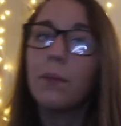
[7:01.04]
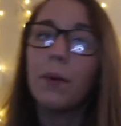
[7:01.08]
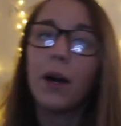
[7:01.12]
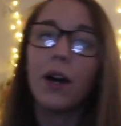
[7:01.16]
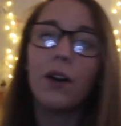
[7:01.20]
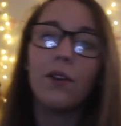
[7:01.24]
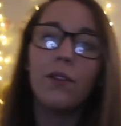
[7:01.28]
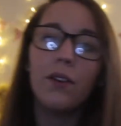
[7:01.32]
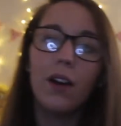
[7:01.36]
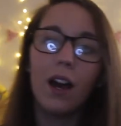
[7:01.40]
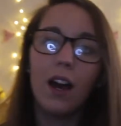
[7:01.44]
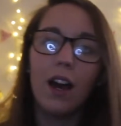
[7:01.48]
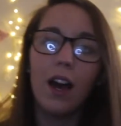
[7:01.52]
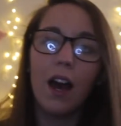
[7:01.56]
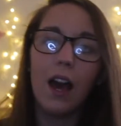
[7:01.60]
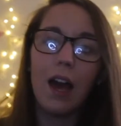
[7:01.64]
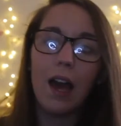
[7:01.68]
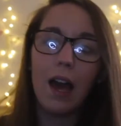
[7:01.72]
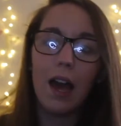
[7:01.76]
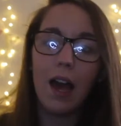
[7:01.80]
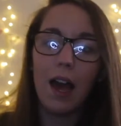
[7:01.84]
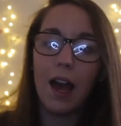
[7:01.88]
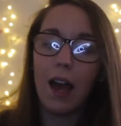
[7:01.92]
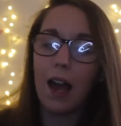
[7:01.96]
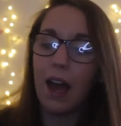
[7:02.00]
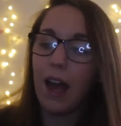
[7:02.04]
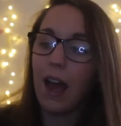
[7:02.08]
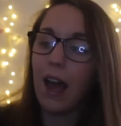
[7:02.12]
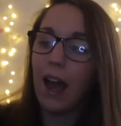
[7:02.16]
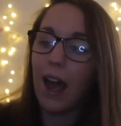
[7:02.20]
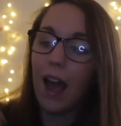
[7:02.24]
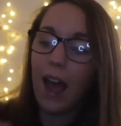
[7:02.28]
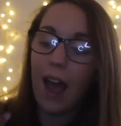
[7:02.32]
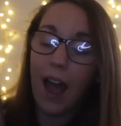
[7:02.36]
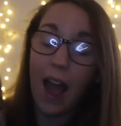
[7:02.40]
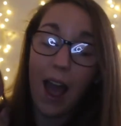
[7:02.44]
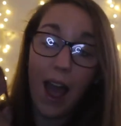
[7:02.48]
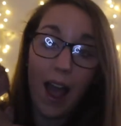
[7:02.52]
about,
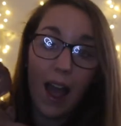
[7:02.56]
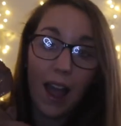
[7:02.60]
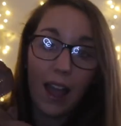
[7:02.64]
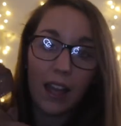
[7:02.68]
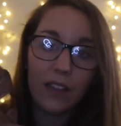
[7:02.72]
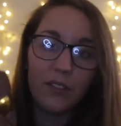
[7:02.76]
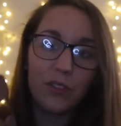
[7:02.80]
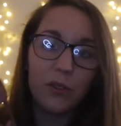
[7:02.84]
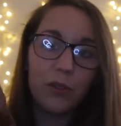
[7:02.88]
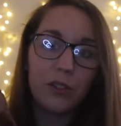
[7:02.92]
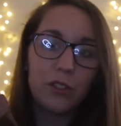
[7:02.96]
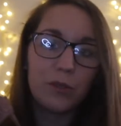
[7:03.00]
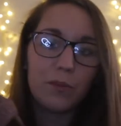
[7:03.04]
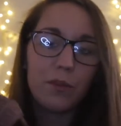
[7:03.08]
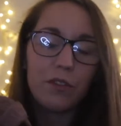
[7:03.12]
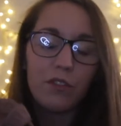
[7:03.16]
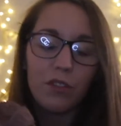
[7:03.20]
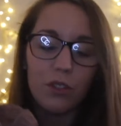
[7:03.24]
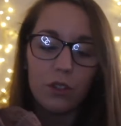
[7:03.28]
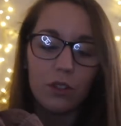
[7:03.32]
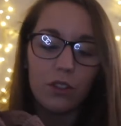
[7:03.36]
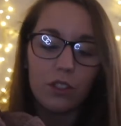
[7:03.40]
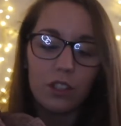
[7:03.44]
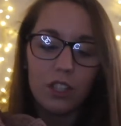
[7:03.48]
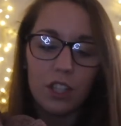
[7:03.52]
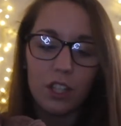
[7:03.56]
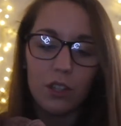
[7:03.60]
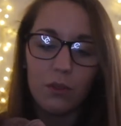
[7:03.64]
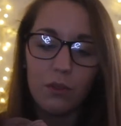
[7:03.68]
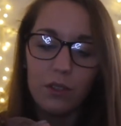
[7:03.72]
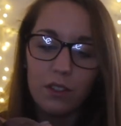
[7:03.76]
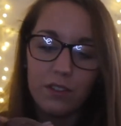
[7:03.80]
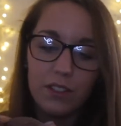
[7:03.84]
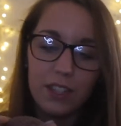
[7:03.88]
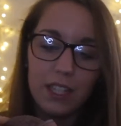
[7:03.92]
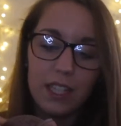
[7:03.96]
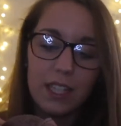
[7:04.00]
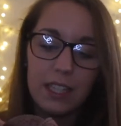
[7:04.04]
if you watch my vlogs you will
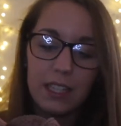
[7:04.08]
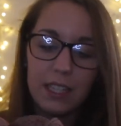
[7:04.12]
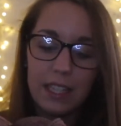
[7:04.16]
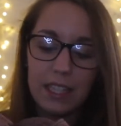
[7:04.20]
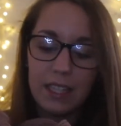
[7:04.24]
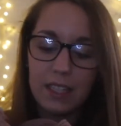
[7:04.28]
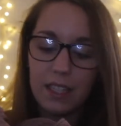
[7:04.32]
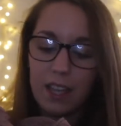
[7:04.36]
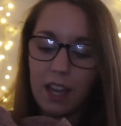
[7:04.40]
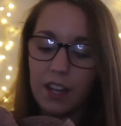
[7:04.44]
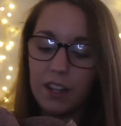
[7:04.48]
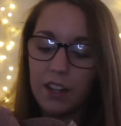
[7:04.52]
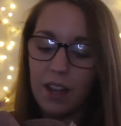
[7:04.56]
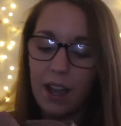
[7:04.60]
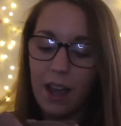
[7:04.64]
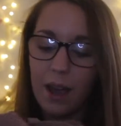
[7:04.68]
have seen these, and I